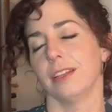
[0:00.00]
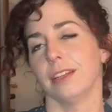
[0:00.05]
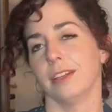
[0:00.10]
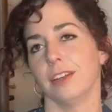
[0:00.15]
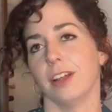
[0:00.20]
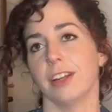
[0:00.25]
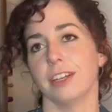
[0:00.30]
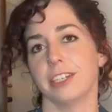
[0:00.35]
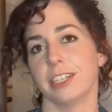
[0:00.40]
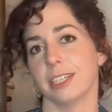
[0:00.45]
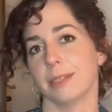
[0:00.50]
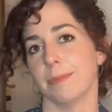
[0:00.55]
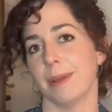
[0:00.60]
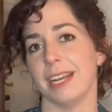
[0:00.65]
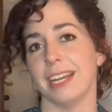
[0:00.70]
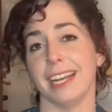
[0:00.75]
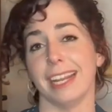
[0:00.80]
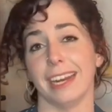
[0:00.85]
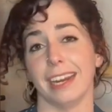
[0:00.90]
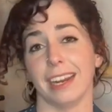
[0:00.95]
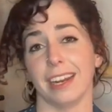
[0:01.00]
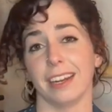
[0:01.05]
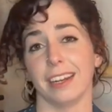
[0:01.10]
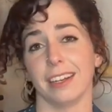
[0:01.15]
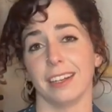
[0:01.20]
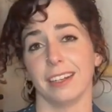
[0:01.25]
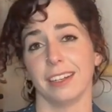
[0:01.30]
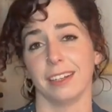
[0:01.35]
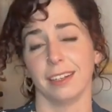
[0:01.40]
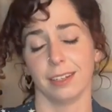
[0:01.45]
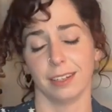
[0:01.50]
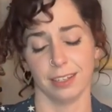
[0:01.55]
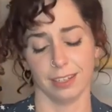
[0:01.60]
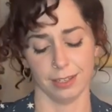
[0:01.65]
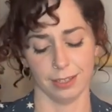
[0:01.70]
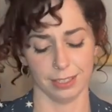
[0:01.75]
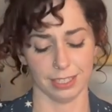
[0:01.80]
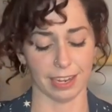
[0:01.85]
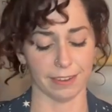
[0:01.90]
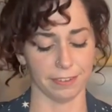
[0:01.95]
not just my knitting,
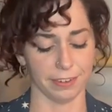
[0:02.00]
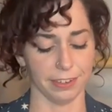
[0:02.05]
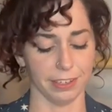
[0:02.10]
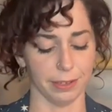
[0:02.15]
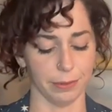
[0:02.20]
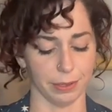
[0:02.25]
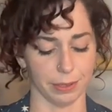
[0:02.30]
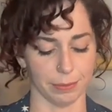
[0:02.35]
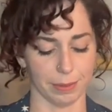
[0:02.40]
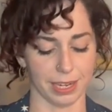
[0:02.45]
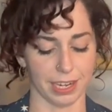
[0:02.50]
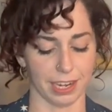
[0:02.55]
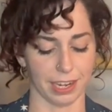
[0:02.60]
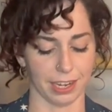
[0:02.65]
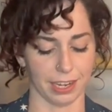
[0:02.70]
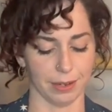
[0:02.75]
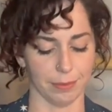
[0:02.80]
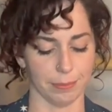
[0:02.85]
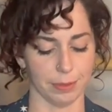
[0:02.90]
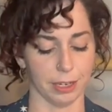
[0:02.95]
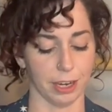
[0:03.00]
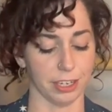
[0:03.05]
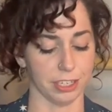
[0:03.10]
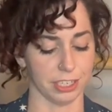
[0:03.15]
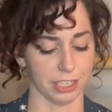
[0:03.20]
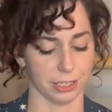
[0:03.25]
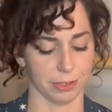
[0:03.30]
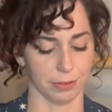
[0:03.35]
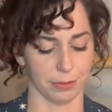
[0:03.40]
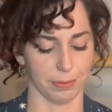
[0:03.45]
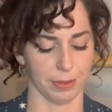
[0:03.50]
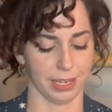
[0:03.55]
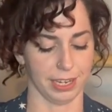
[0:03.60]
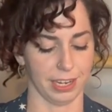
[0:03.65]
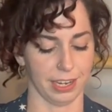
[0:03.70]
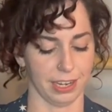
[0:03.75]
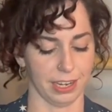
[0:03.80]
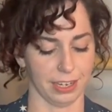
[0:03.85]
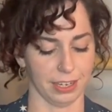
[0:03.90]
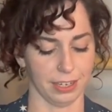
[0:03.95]
definitely with my knitting, but not just with my
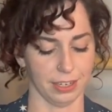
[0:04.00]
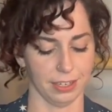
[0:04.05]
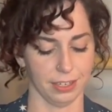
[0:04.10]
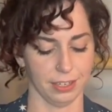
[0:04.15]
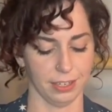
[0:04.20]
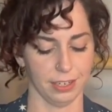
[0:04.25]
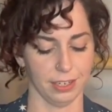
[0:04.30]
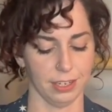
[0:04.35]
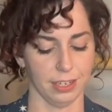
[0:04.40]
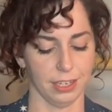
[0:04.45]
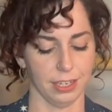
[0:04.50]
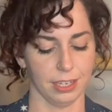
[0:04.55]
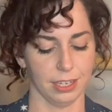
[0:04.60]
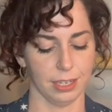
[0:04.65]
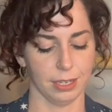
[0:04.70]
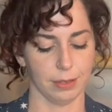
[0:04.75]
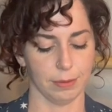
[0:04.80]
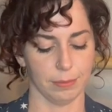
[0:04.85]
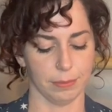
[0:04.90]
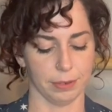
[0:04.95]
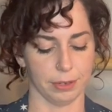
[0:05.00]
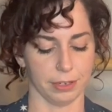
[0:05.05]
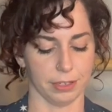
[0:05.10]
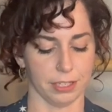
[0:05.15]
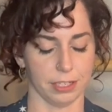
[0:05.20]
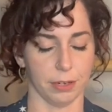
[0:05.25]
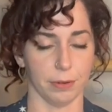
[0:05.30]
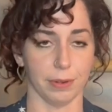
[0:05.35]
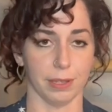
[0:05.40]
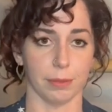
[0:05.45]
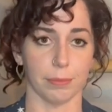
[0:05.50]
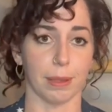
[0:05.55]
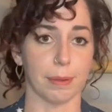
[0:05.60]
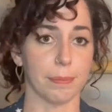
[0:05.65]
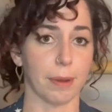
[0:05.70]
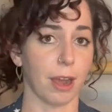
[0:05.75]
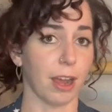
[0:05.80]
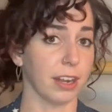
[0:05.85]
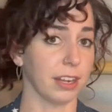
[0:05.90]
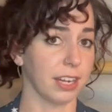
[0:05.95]
knitting, but also with my
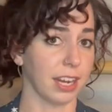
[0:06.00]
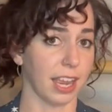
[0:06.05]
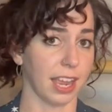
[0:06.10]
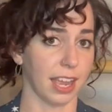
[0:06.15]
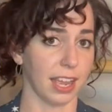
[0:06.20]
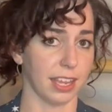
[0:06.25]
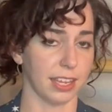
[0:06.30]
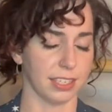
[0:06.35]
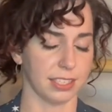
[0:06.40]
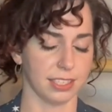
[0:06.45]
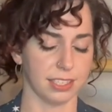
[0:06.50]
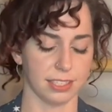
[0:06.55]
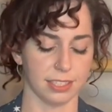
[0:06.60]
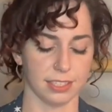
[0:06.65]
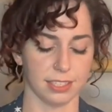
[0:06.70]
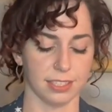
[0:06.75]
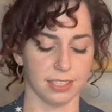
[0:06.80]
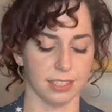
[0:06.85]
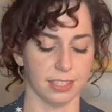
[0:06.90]
podcast,